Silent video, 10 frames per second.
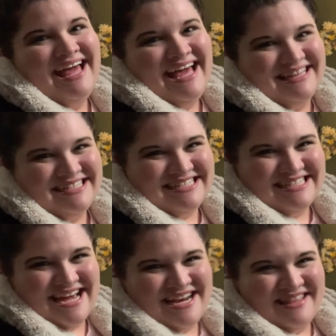and this is
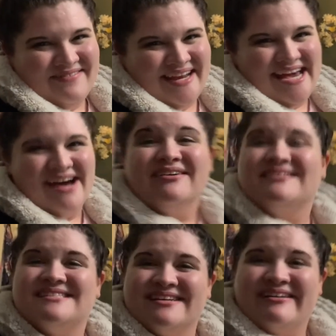the end of the video,
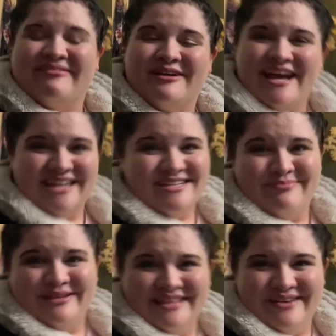so I will catch
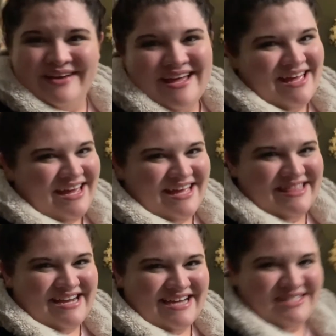up with you in
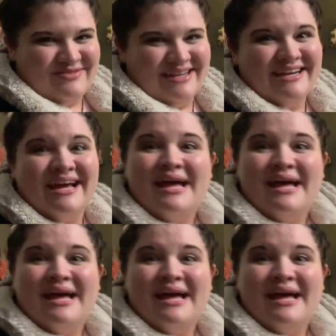the next one.